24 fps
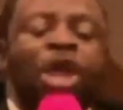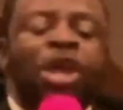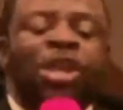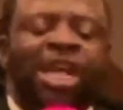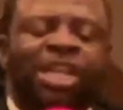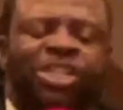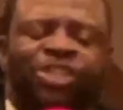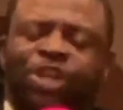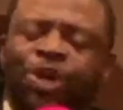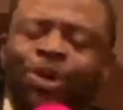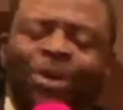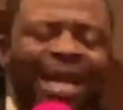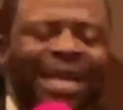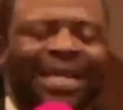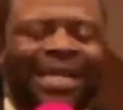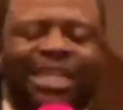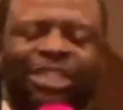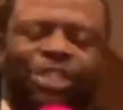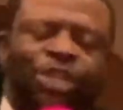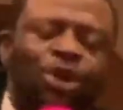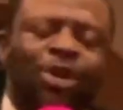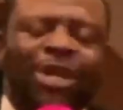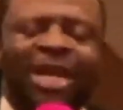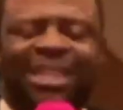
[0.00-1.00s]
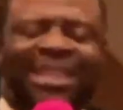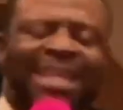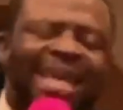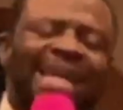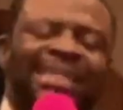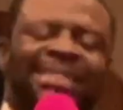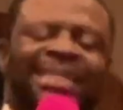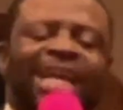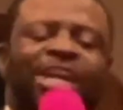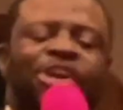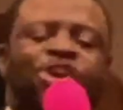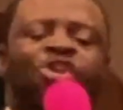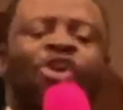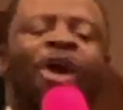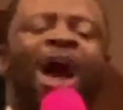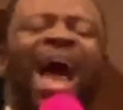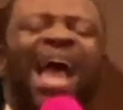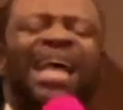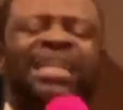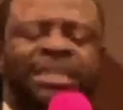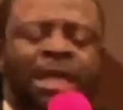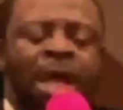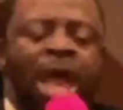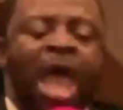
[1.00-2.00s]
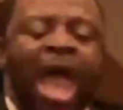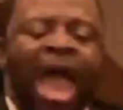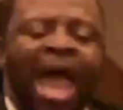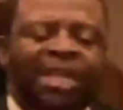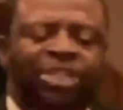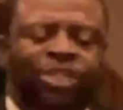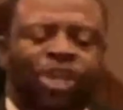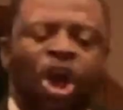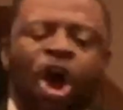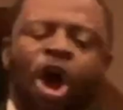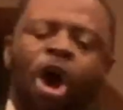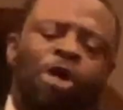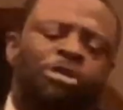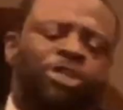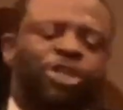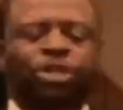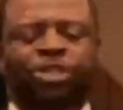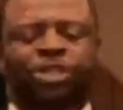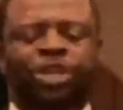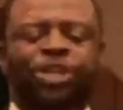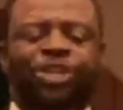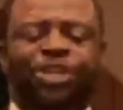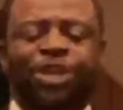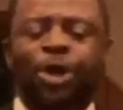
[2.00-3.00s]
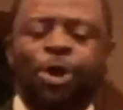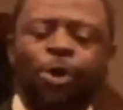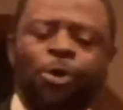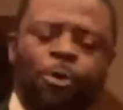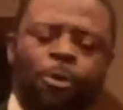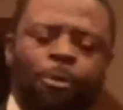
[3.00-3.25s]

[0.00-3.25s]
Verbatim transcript: That you need to do the things that Christ has called you to do.